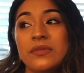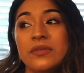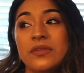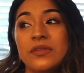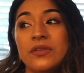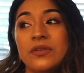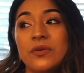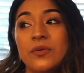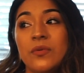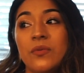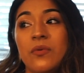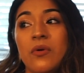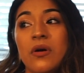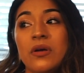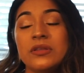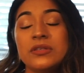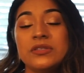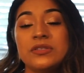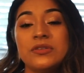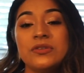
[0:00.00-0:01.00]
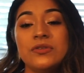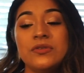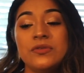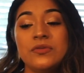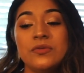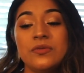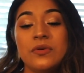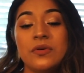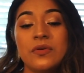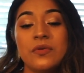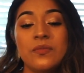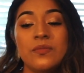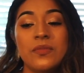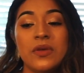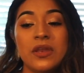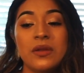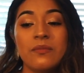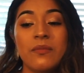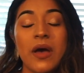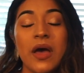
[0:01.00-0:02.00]
You want to
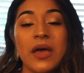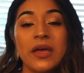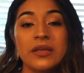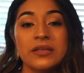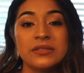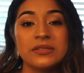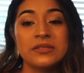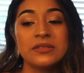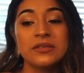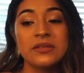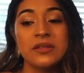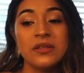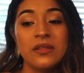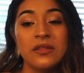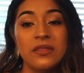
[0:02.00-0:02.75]
minimize